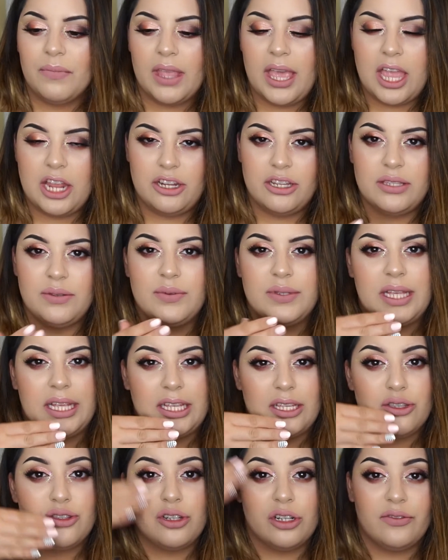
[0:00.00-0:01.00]
it just was like
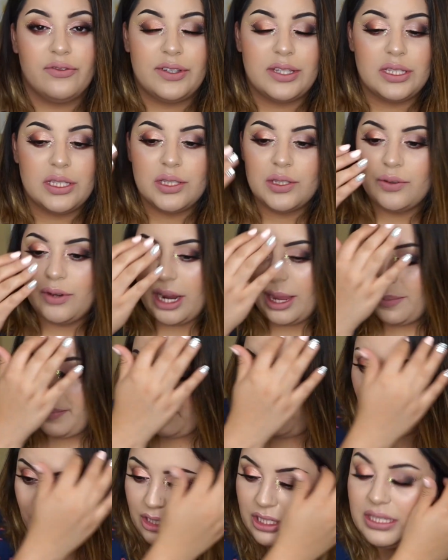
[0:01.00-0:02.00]
a surface
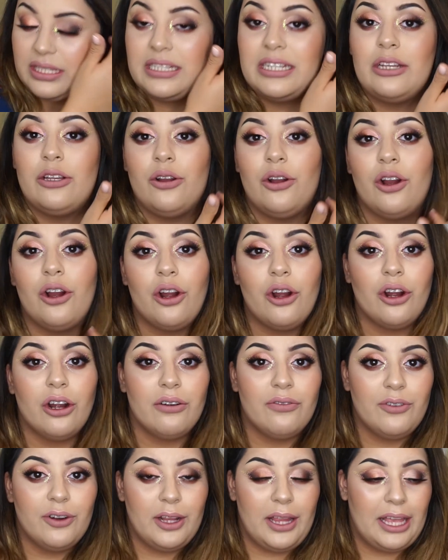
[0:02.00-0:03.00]
scrape, which still
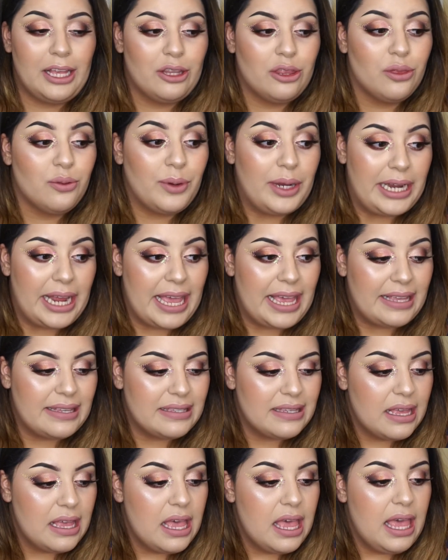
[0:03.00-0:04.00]
hurt for like 3
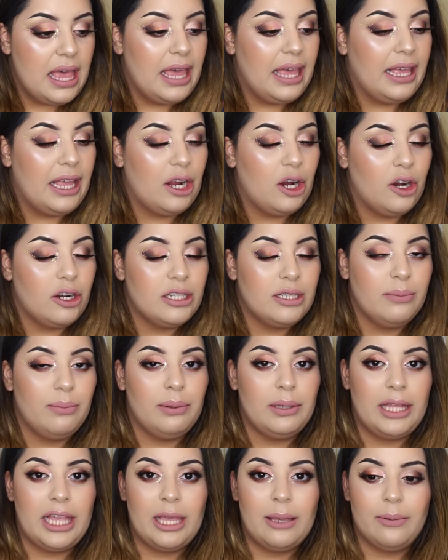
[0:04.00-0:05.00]
days. It hurt to
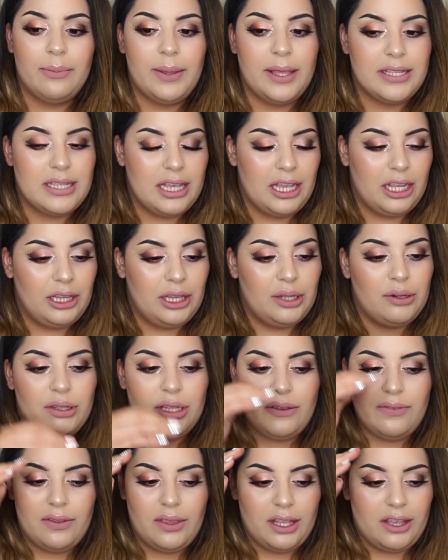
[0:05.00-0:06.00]
blink because I could
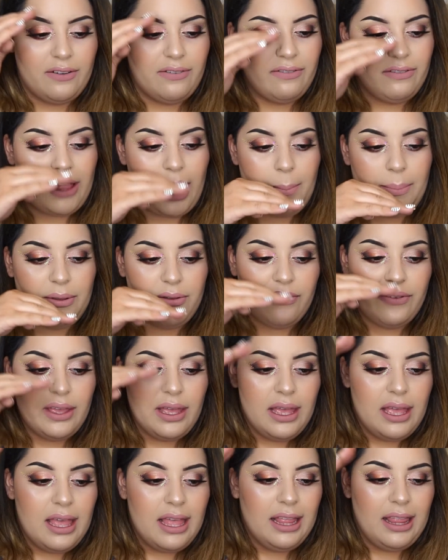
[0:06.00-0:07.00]
literally feel like a flap of
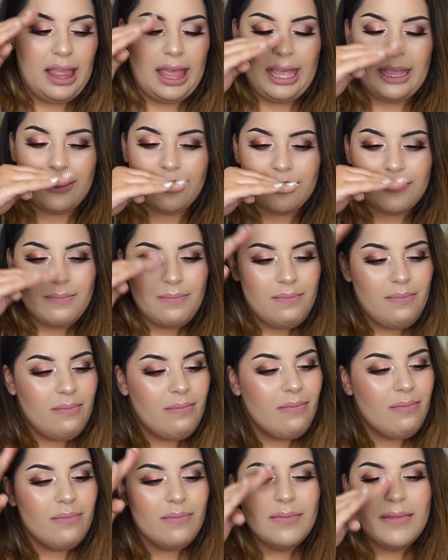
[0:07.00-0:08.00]
like
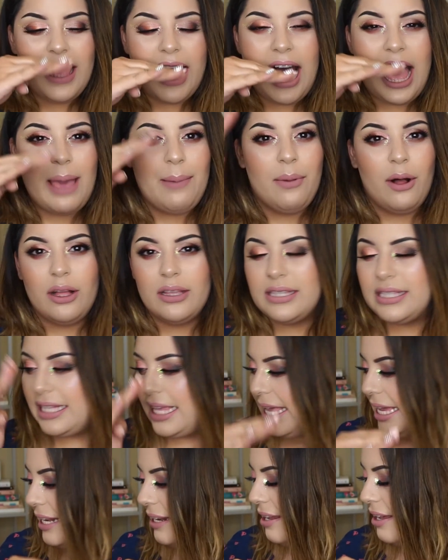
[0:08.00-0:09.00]
eyeball
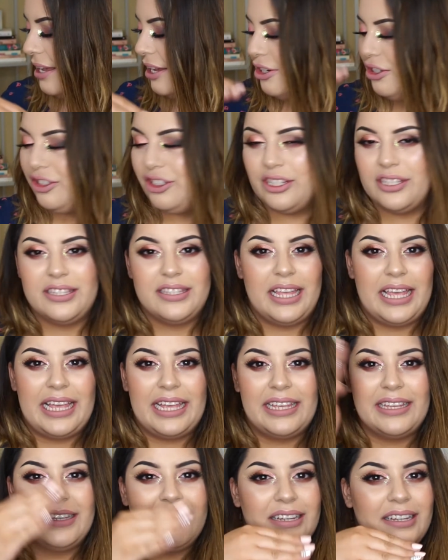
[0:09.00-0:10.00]
skin, just
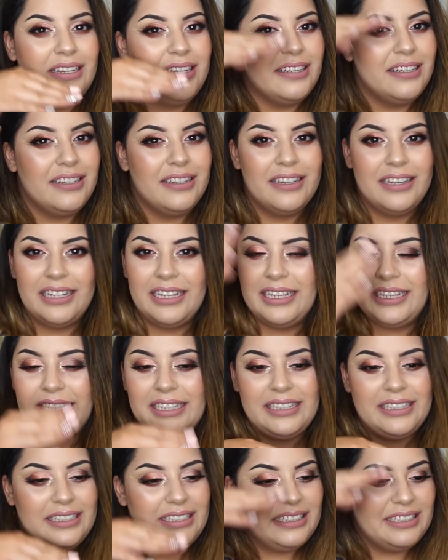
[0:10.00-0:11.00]
like,
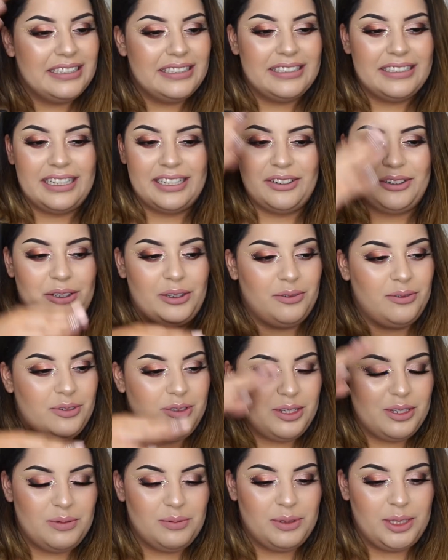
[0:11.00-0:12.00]
I don't know, it
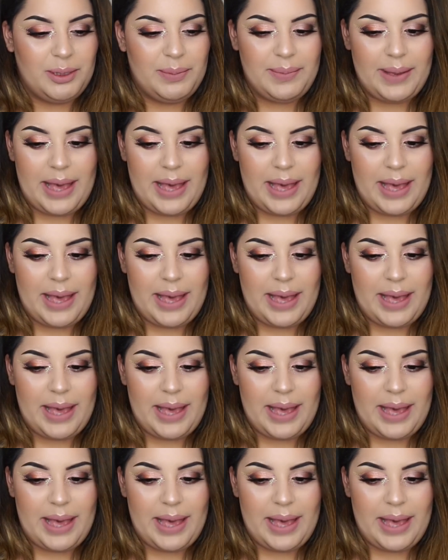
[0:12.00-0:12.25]
was just really